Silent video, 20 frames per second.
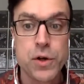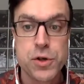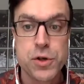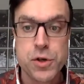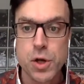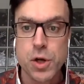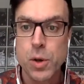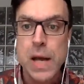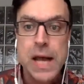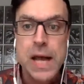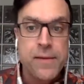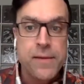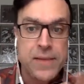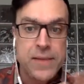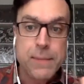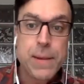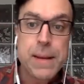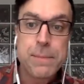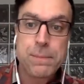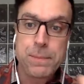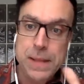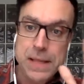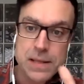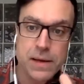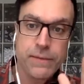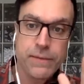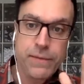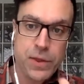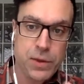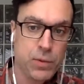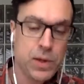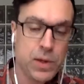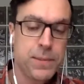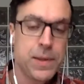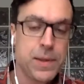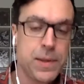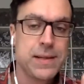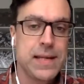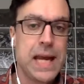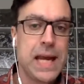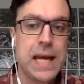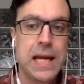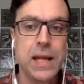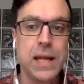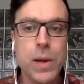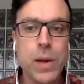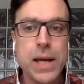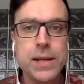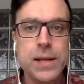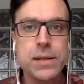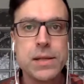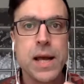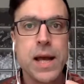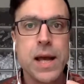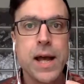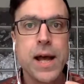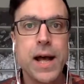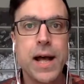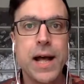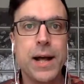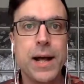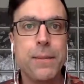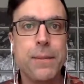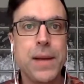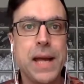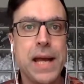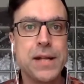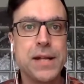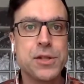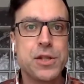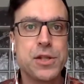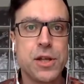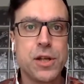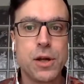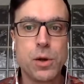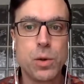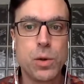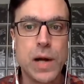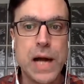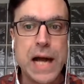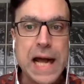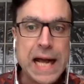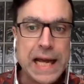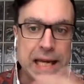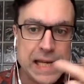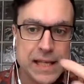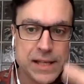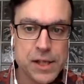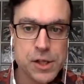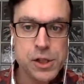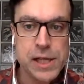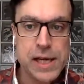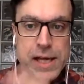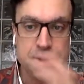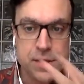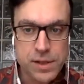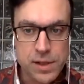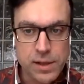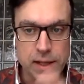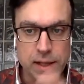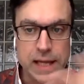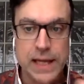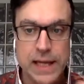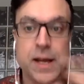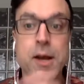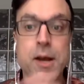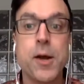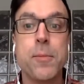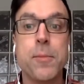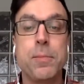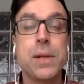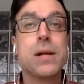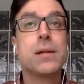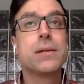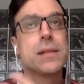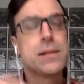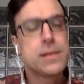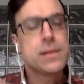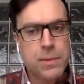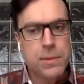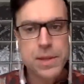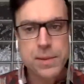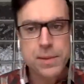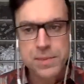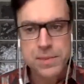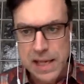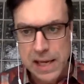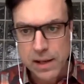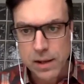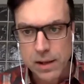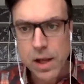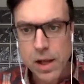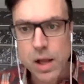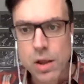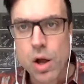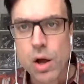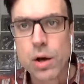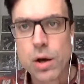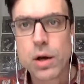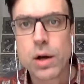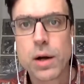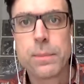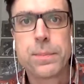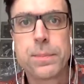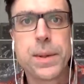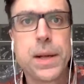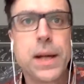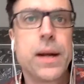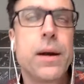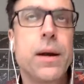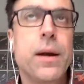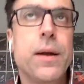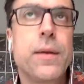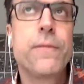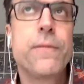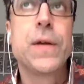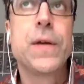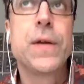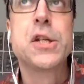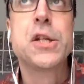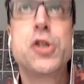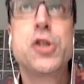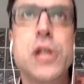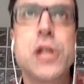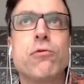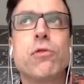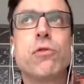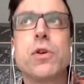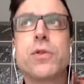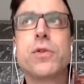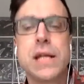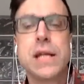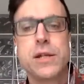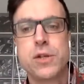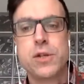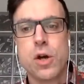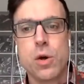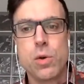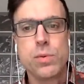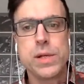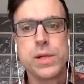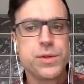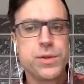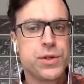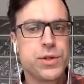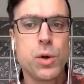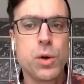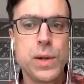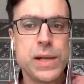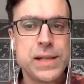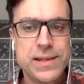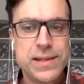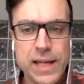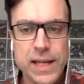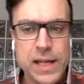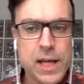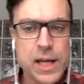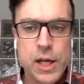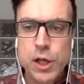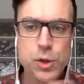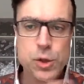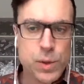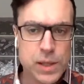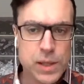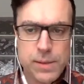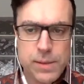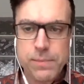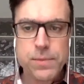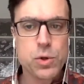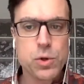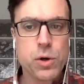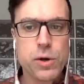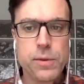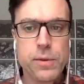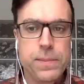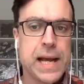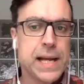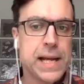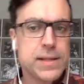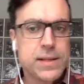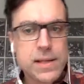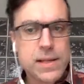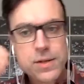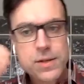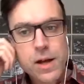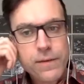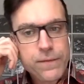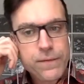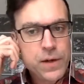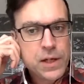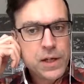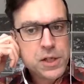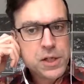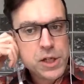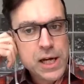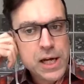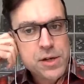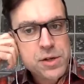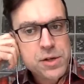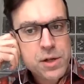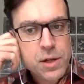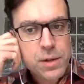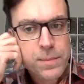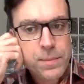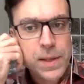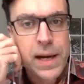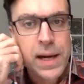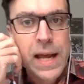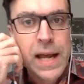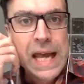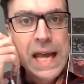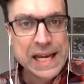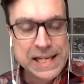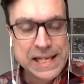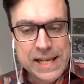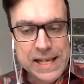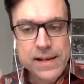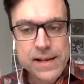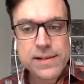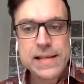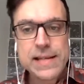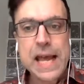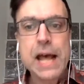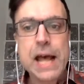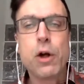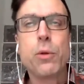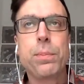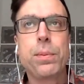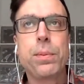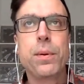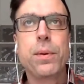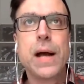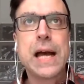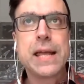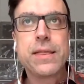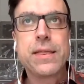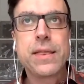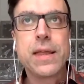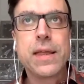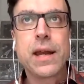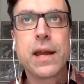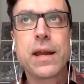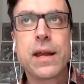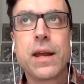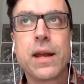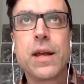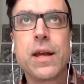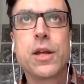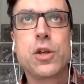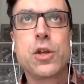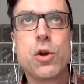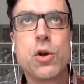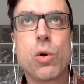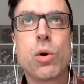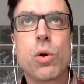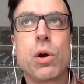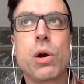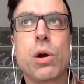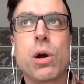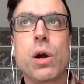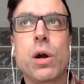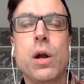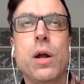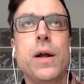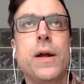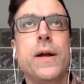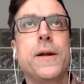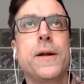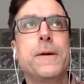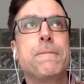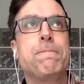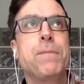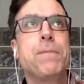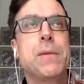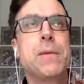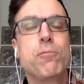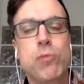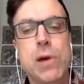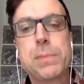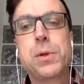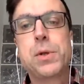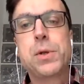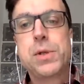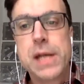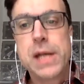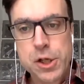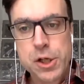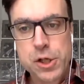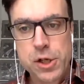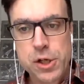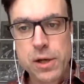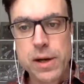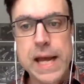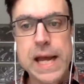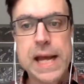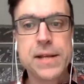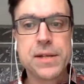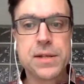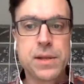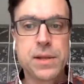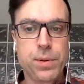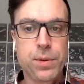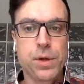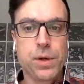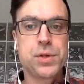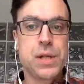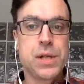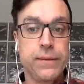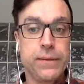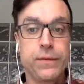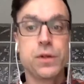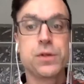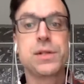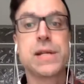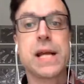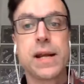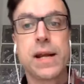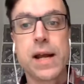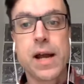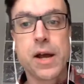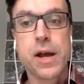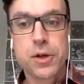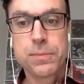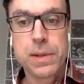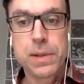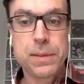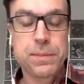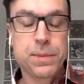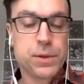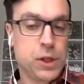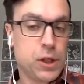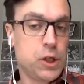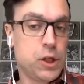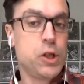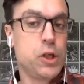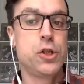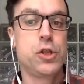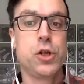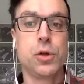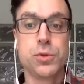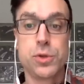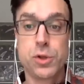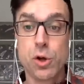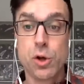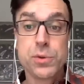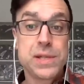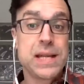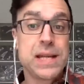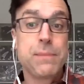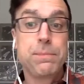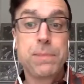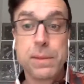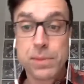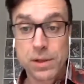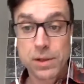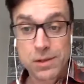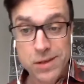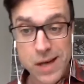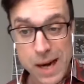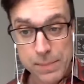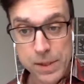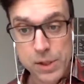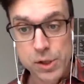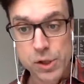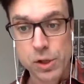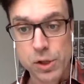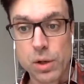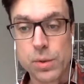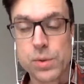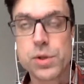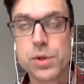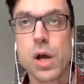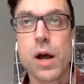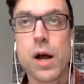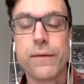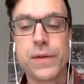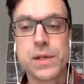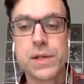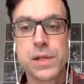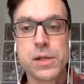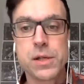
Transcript: So they might be there for 3 months anyways. And so I get the chance to like build, and some of them stay a lot longer, but in general they don't. And so it's like you can sort of pass these off and exchange them, and it does help, I think, your reputation as the person if you're sending other people to good shows. Don't send people to crappy shows, obviously.